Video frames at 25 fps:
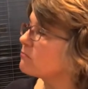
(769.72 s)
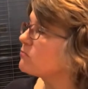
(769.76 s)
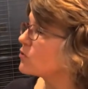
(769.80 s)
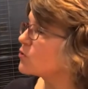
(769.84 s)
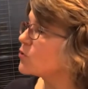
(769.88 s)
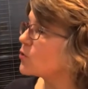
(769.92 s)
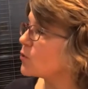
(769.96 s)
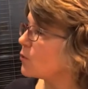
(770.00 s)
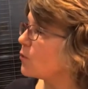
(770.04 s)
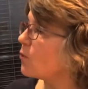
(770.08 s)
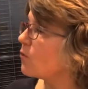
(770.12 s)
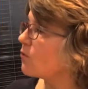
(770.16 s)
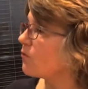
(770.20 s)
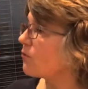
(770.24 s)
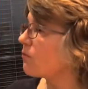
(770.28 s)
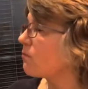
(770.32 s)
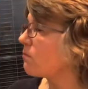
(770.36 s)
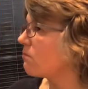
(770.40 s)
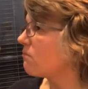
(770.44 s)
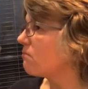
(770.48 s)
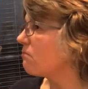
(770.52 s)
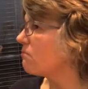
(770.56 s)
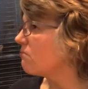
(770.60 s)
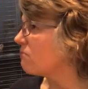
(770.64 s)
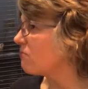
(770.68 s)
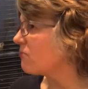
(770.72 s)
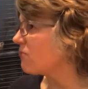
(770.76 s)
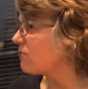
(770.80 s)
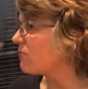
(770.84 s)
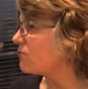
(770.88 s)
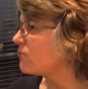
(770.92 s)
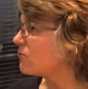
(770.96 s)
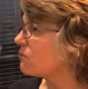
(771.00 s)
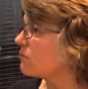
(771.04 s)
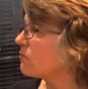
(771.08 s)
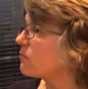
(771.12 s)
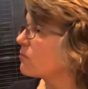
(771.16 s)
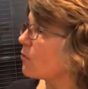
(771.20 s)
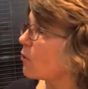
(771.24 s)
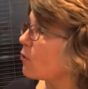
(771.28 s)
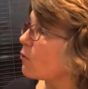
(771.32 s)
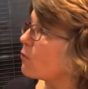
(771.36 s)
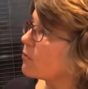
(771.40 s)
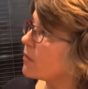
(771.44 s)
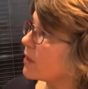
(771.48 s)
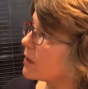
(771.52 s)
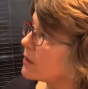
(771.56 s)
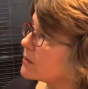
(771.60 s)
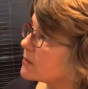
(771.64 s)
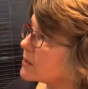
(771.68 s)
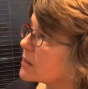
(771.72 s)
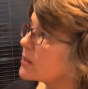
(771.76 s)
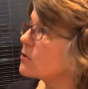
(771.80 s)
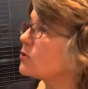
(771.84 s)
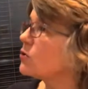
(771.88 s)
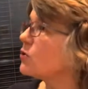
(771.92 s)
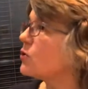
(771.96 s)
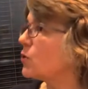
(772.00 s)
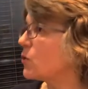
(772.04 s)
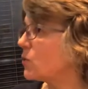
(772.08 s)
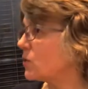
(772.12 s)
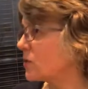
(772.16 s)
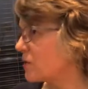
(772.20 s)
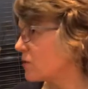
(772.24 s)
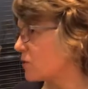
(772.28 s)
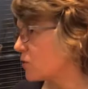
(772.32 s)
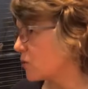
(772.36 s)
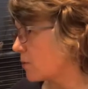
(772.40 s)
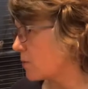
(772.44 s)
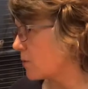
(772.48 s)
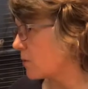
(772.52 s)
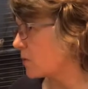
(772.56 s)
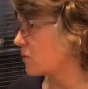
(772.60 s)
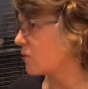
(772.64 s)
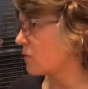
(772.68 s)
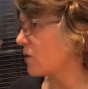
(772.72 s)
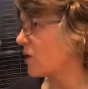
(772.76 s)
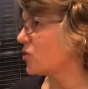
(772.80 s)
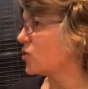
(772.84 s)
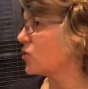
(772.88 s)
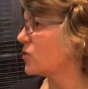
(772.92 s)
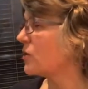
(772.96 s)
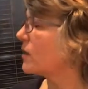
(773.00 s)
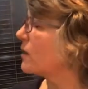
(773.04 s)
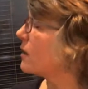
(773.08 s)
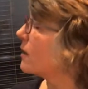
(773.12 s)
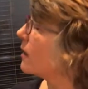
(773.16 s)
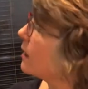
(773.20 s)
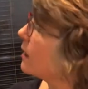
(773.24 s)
true, though they didn't use the term non-rational,